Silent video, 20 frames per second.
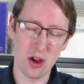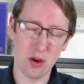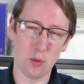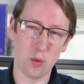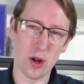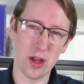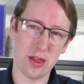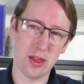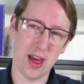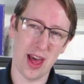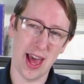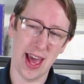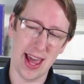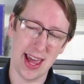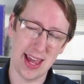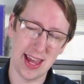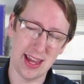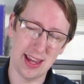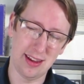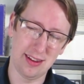with
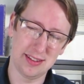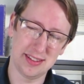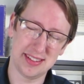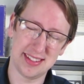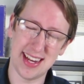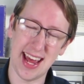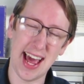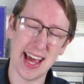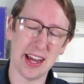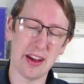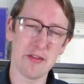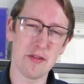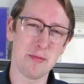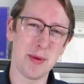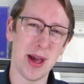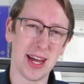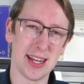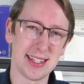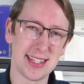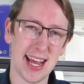a stack of
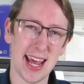about